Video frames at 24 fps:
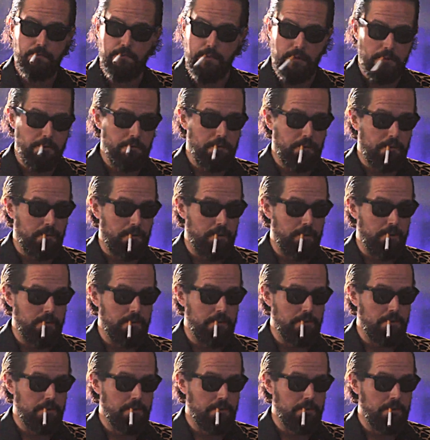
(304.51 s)
blue
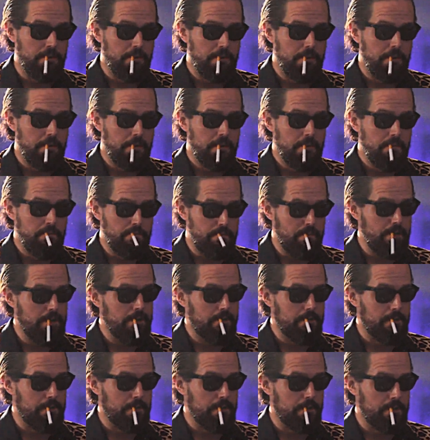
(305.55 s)
screens,
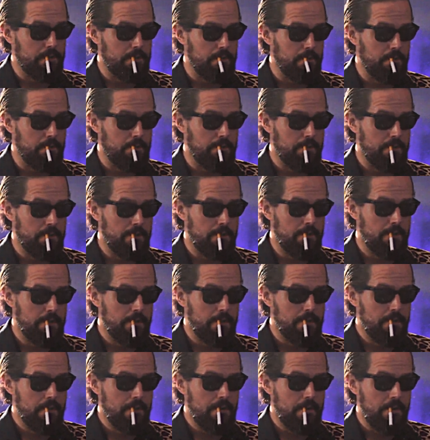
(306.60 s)
miniature shoots,
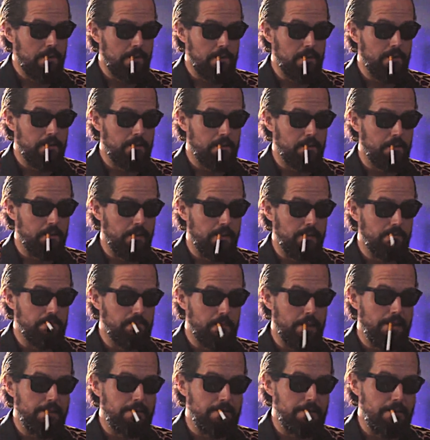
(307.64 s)
and also a
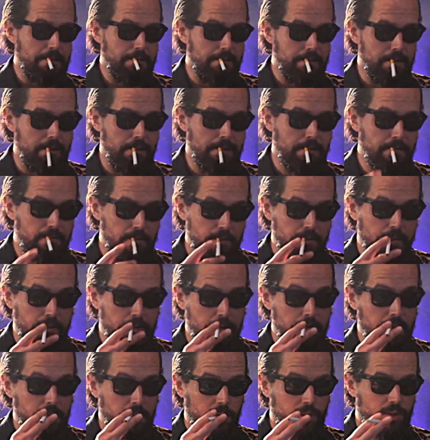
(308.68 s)
blacklight set for the
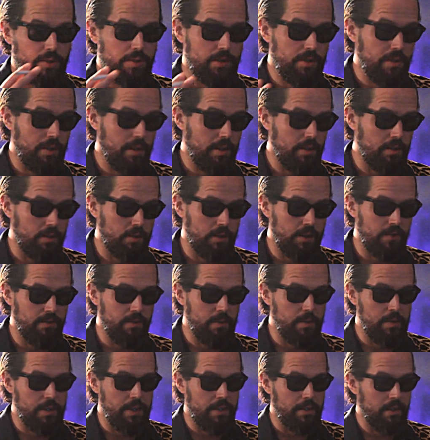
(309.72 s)
ghosts to give
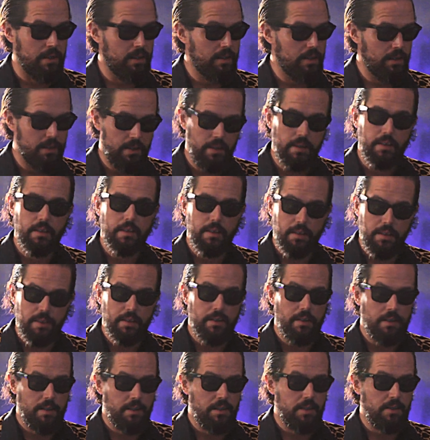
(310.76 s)
them that
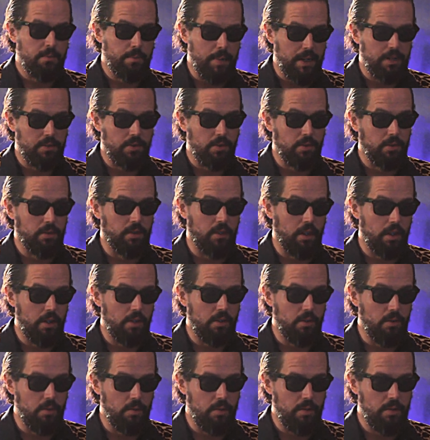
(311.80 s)
spectral glow
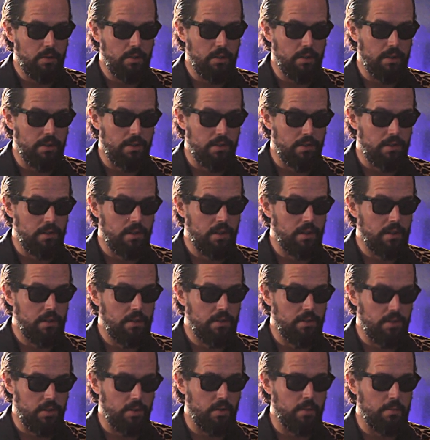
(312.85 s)

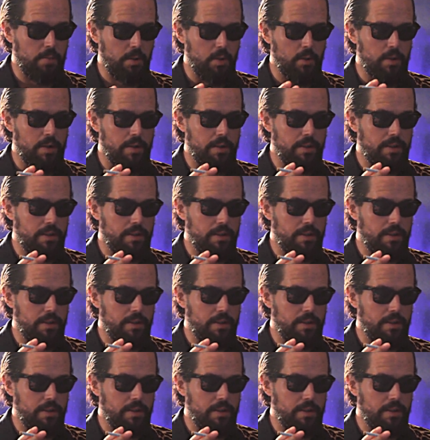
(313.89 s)
that's so important.